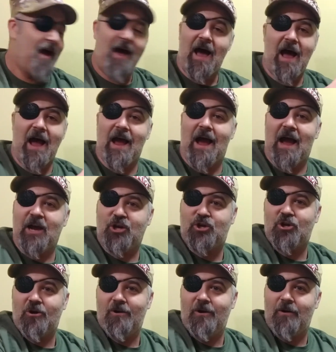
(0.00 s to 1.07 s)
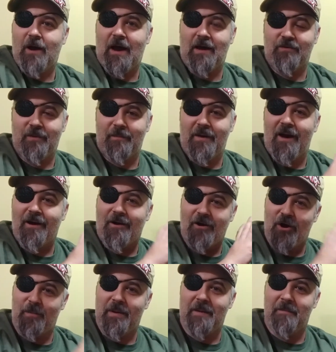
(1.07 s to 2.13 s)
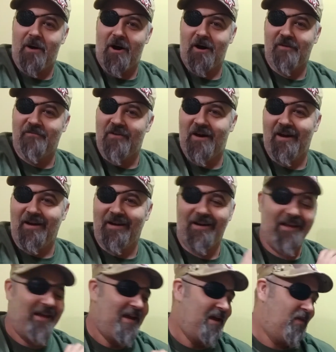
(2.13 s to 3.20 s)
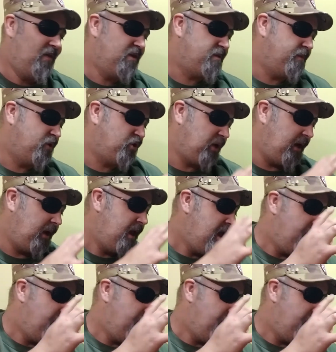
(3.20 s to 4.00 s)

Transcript: I assure you guys I'm not going to be modifying this machine,